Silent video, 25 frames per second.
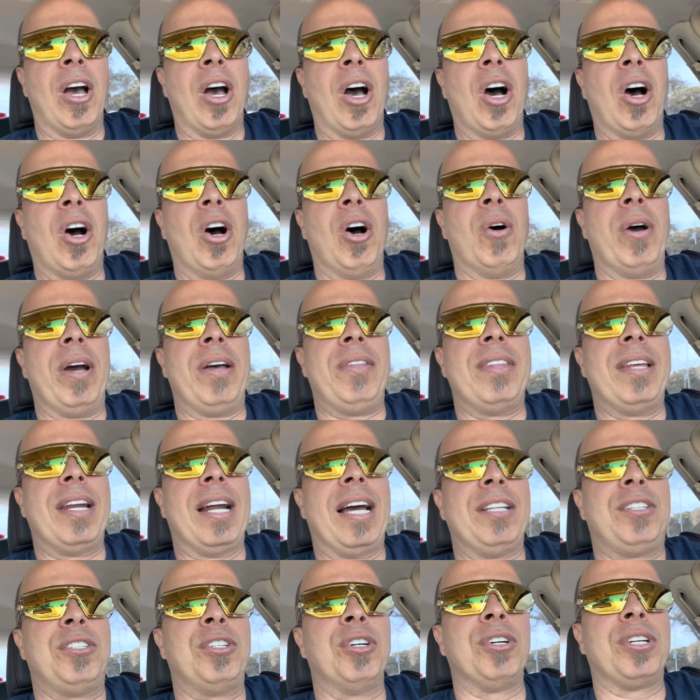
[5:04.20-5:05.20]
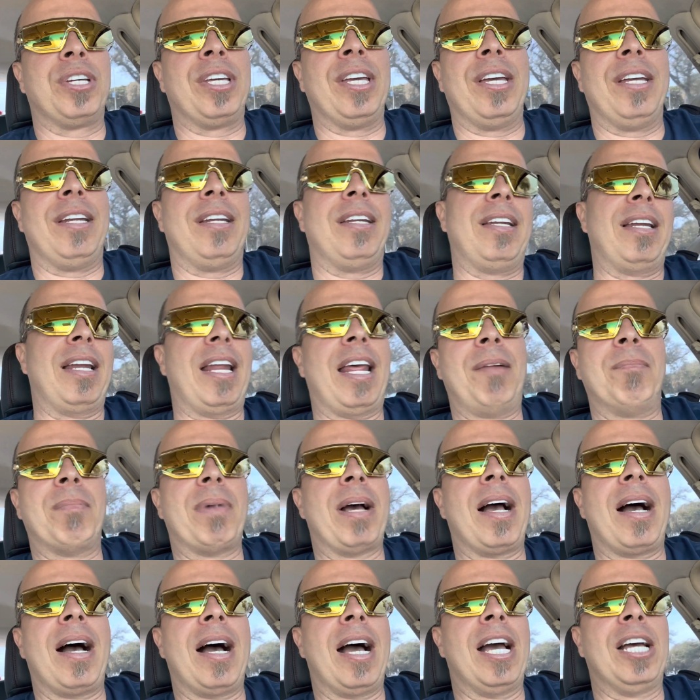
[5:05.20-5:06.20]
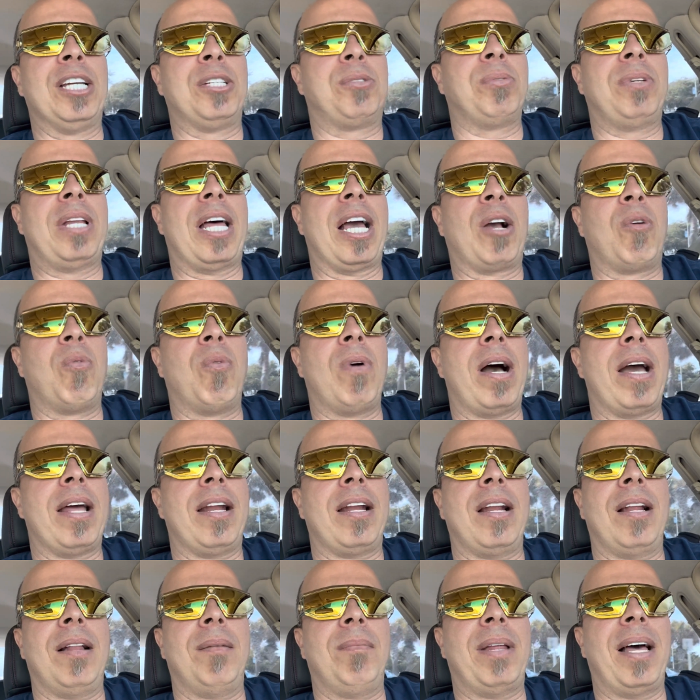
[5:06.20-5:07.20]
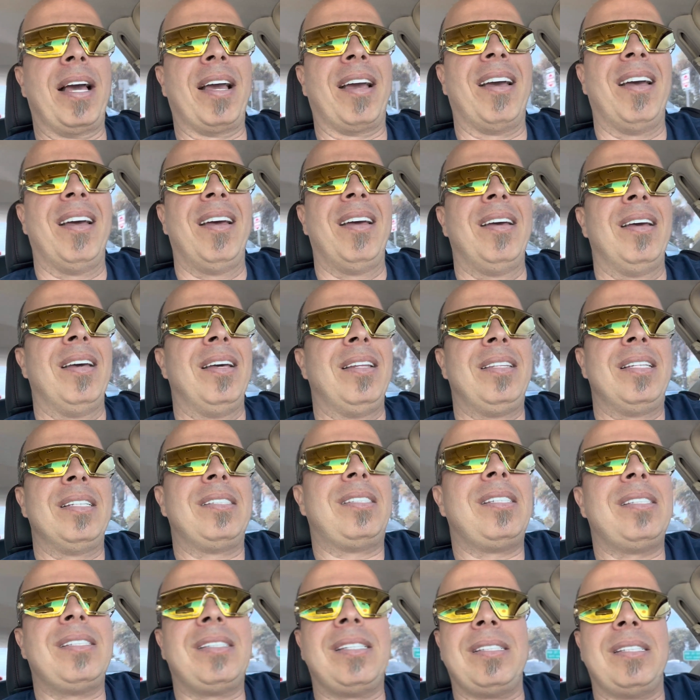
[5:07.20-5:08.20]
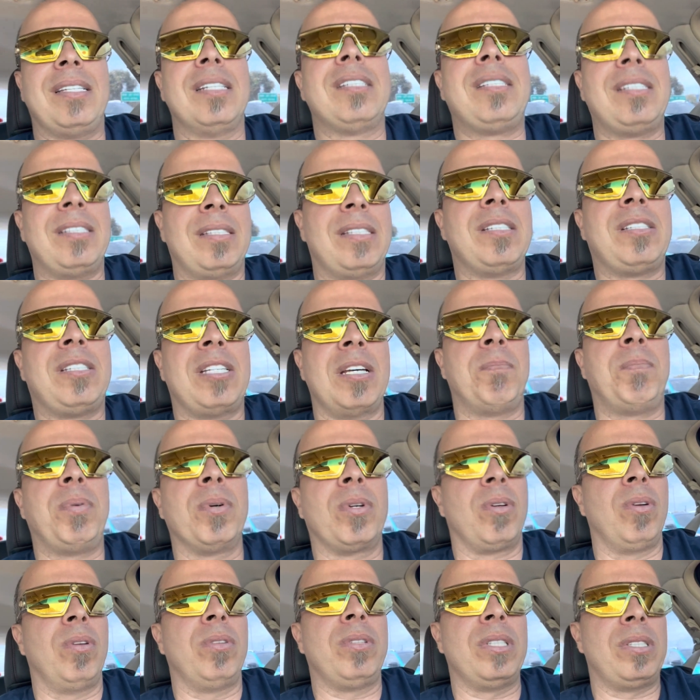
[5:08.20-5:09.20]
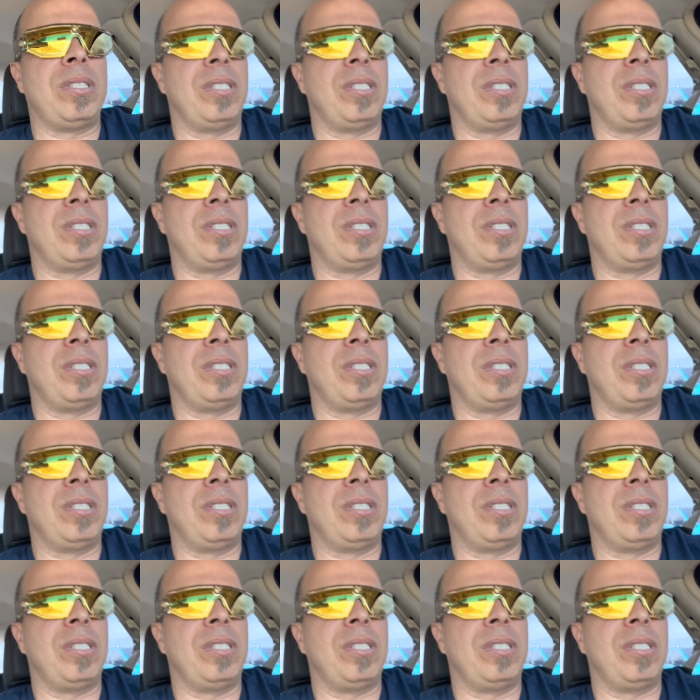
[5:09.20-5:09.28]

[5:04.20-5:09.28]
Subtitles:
Oh, and then I took it and then my eyes were like wide. And I'm like, this is the typical